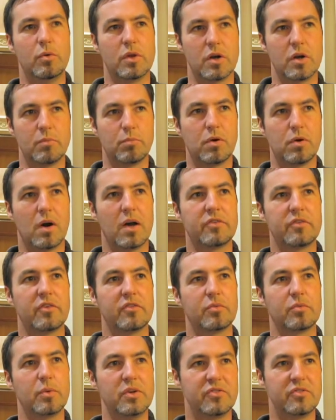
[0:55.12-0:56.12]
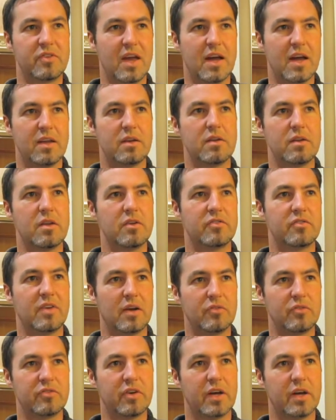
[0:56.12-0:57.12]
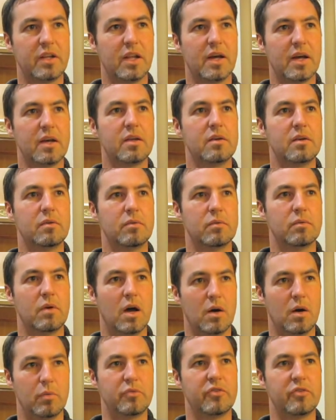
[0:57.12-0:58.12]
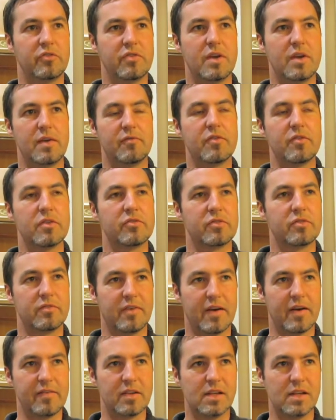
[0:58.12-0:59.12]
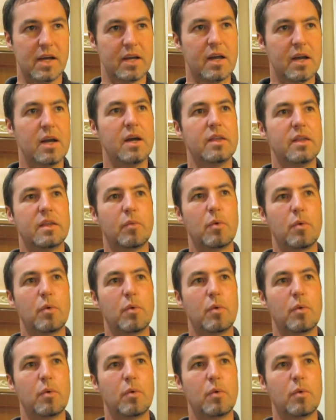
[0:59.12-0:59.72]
our process. We scan the sound side leg, uh, which is the name for the surviving leg, then we